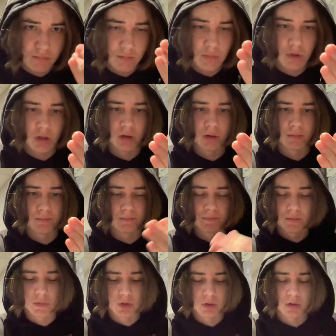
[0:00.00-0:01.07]
There.
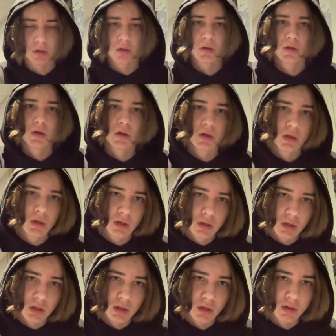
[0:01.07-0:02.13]
Okay.
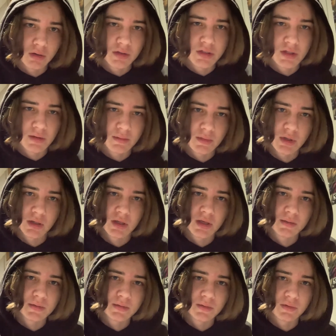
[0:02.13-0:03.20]
I don't know, something that
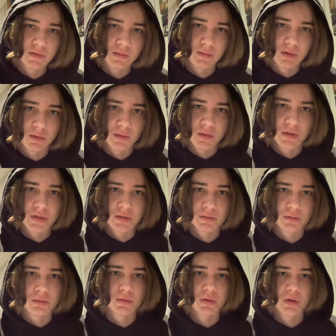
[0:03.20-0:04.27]
keeps me from going to
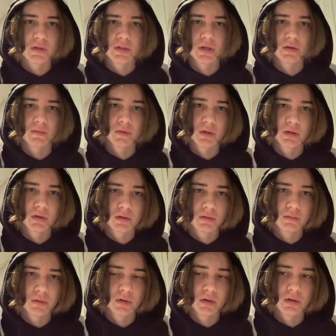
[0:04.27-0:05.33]
school, because I really
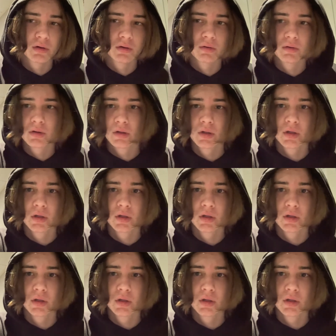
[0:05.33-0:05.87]
don't want to go.